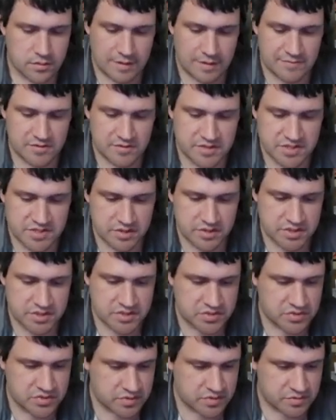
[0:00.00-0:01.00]
reference, so we'll
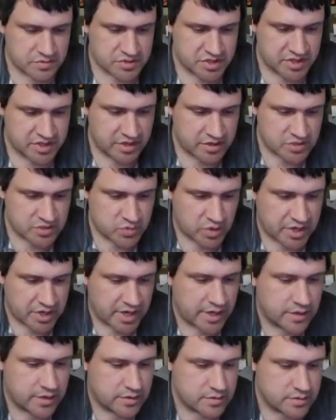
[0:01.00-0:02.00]
just use a generic
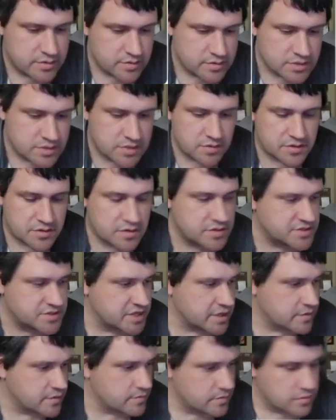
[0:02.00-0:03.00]
20. So
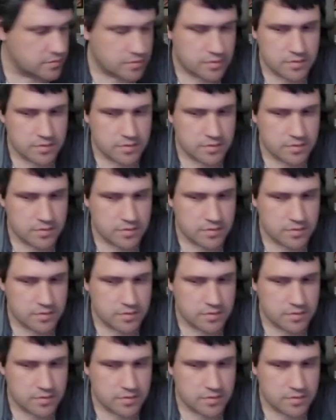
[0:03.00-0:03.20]
13.